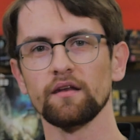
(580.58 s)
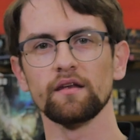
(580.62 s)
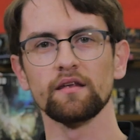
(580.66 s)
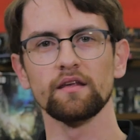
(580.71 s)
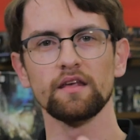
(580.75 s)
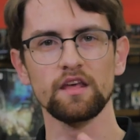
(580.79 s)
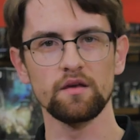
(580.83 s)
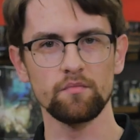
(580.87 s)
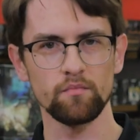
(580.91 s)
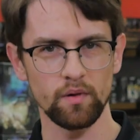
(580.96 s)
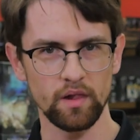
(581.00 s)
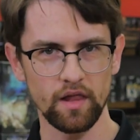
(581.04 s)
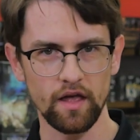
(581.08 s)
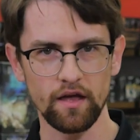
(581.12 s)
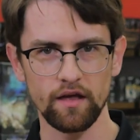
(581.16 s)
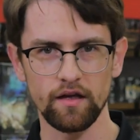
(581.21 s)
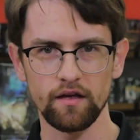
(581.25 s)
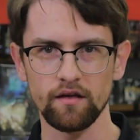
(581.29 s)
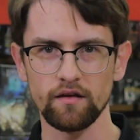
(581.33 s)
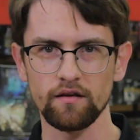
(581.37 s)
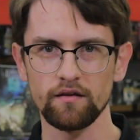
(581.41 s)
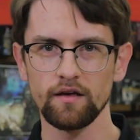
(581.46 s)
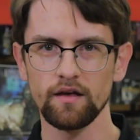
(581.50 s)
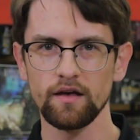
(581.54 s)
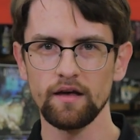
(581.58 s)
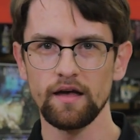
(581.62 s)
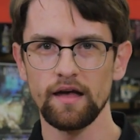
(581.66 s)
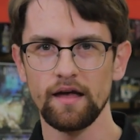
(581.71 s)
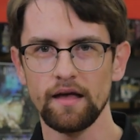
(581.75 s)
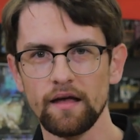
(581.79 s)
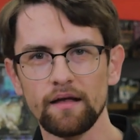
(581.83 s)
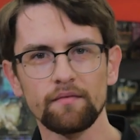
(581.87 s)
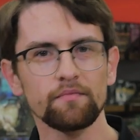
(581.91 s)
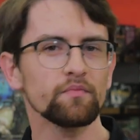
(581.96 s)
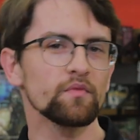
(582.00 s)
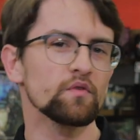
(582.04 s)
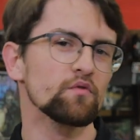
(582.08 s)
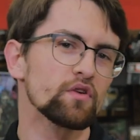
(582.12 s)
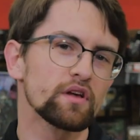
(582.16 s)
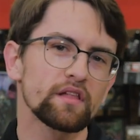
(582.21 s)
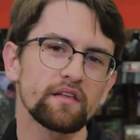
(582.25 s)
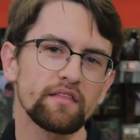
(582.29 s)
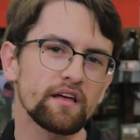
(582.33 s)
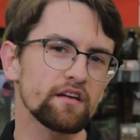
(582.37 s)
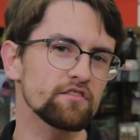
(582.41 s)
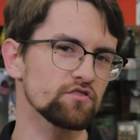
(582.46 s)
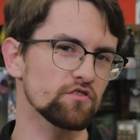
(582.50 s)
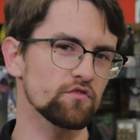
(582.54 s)
and keep playing. And
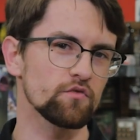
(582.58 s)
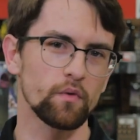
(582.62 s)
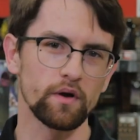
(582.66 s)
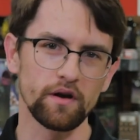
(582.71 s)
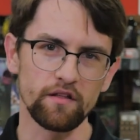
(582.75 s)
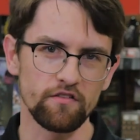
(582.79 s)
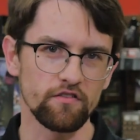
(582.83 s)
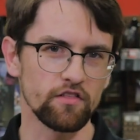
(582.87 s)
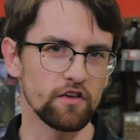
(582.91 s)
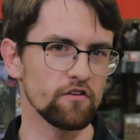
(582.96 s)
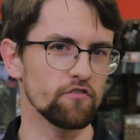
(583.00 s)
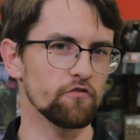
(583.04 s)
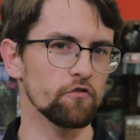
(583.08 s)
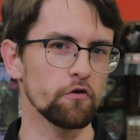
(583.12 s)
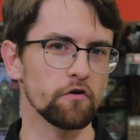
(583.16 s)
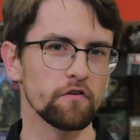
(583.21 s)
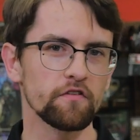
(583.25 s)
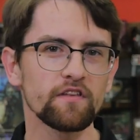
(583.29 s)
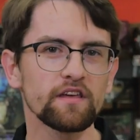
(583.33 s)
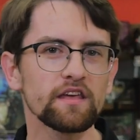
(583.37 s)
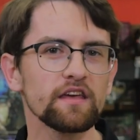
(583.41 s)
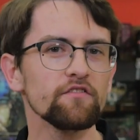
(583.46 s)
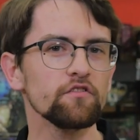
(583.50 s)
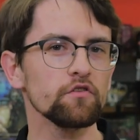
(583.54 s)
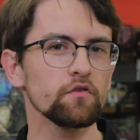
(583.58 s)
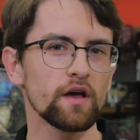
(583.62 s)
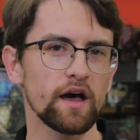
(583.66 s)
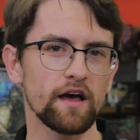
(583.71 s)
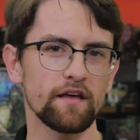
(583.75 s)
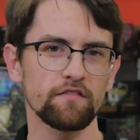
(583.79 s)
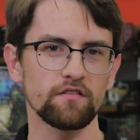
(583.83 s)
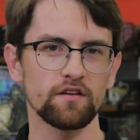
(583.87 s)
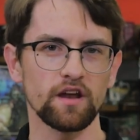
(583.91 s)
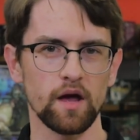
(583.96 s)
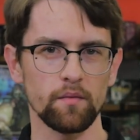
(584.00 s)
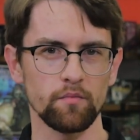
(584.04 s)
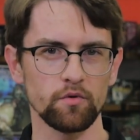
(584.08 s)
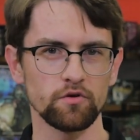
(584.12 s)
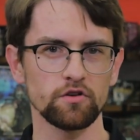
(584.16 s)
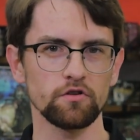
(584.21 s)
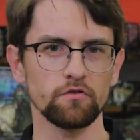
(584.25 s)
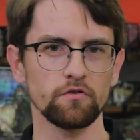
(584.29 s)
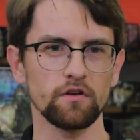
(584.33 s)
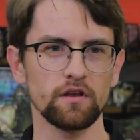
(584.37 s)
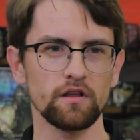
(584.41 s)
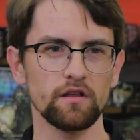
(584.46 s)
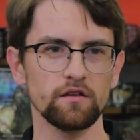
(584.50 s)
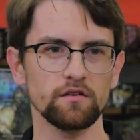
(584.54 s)
really, that's just what it's there for, is to give you guys an
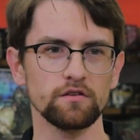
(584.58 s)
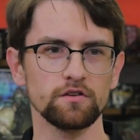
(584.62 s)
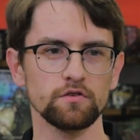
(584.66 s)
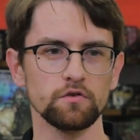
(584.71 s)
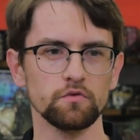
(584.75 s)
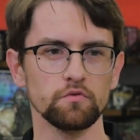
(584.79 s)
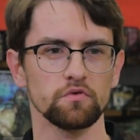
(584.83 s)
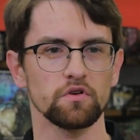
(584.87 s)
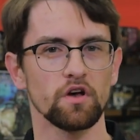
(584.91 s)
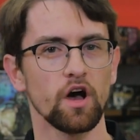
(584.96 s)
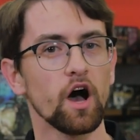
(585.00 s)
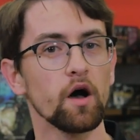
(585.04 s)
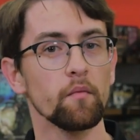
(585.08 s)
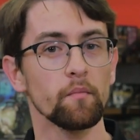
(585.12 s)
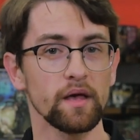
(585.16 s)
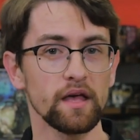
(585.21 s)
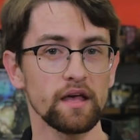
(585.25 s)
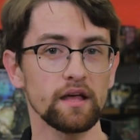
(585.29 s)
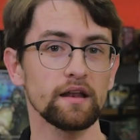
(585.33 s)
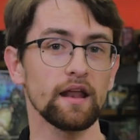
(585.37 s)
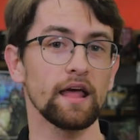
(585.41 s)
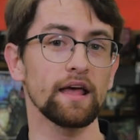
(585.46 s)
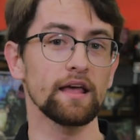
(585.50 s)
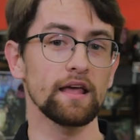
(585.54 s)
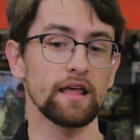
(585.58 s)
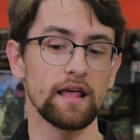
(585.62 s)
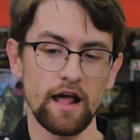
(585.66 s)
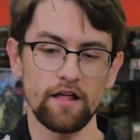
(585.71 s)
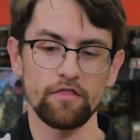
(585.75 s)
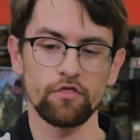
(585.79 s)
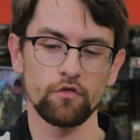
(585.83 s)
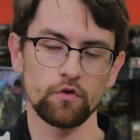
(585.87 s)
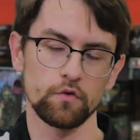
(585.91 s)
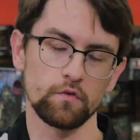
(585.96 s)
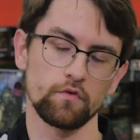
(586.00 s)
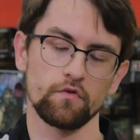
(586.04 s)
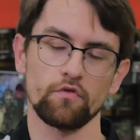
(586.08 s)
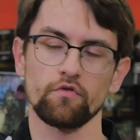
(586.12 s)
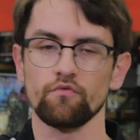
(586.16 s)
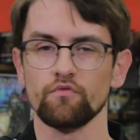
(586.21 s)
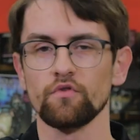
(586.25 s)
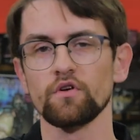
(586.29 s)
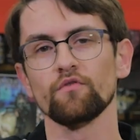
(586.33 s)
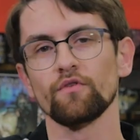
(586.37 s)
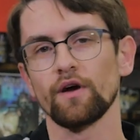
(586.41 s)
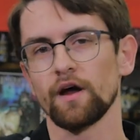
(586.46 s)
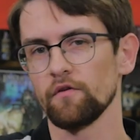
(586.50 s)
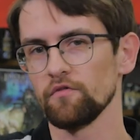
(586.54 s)
opportunity to come in and get those
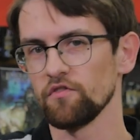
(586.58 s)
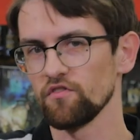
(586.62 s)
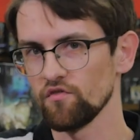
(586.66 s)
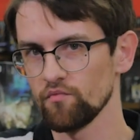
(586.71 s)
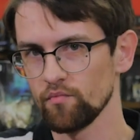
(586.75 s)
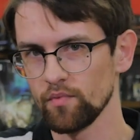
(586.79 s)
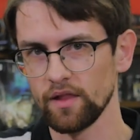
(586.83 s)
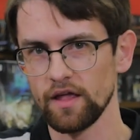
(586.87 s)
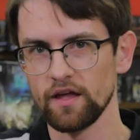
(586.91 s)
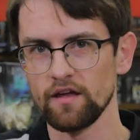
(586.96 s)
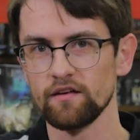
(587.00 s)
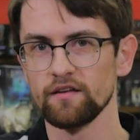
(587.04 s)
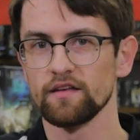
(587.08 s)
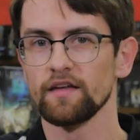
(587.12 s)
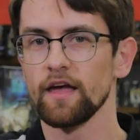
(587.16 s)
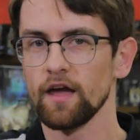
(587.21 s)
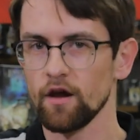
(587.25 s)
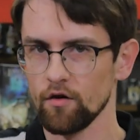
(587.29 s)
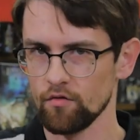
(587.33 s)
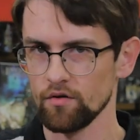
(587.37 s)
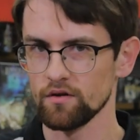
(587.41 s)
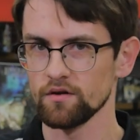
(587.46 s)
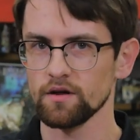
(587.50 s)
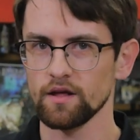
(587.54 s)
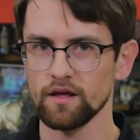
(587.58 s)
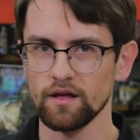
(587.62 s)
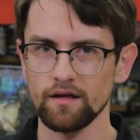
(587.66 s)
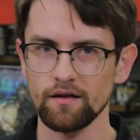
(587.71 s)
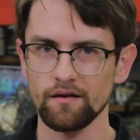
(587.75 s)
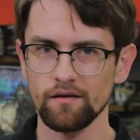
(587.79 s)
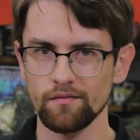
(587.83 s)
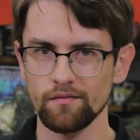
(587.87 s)
3 rounds of play guaranteed.